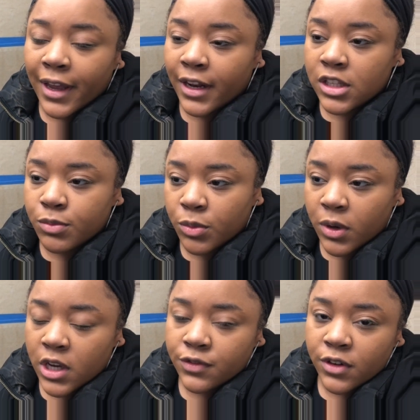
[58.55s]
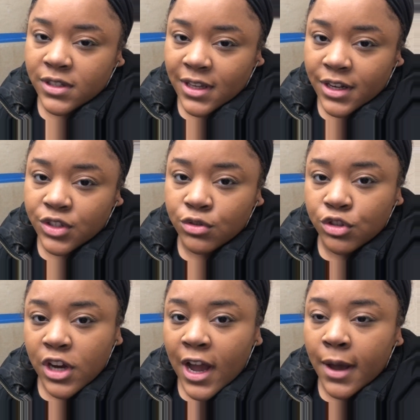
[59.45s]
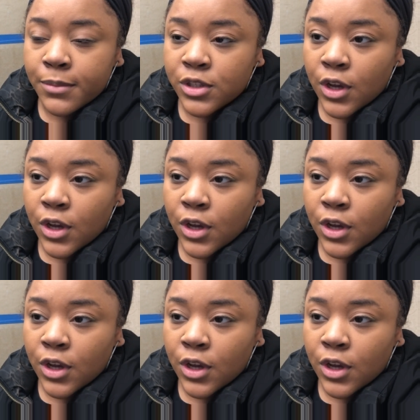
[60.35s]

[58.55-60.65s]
And it's Bubukar's first day at his new job,